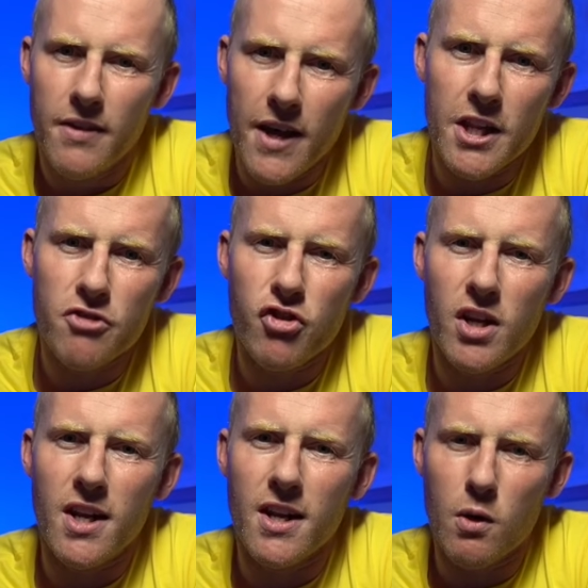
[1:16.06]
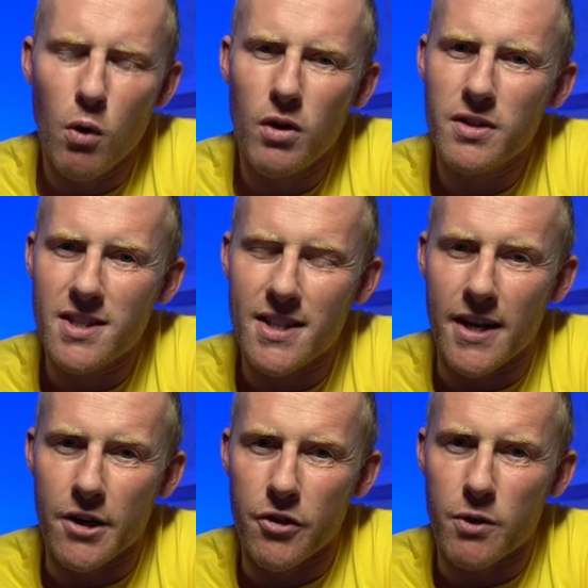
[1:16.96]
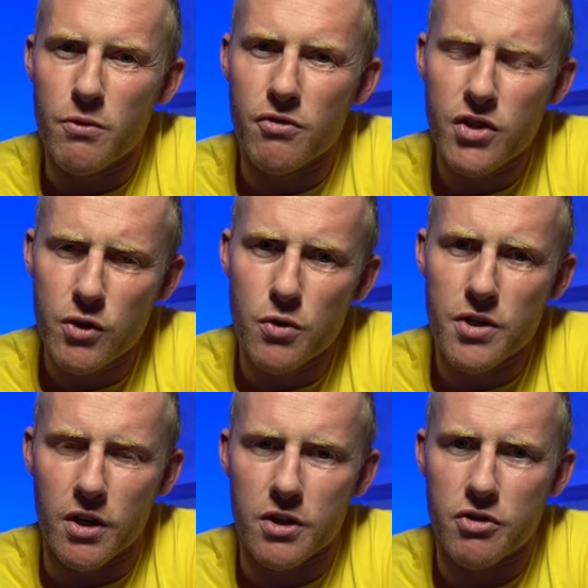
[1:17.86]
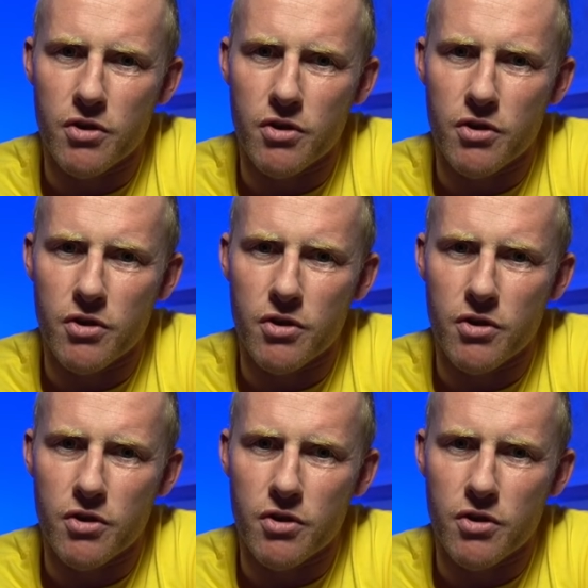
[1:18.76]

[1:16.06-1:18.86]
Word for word: The industry needed a quality standard that would restore such